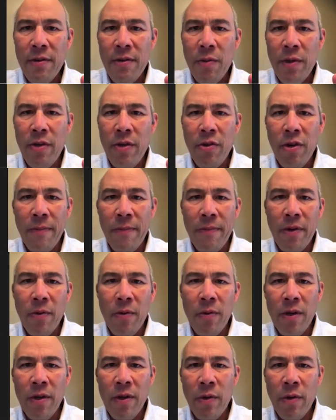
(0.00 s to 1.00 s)
grew up in a
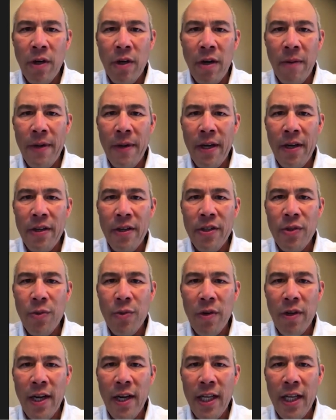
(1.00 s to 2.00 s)
world where our parents
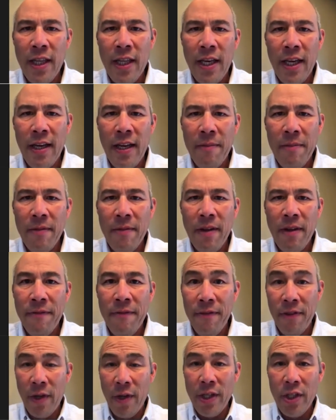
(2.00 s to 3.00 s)
were not that
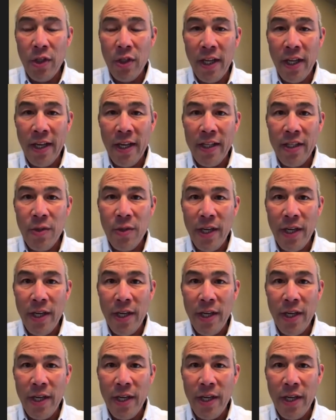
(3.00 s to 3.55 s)
influential on us.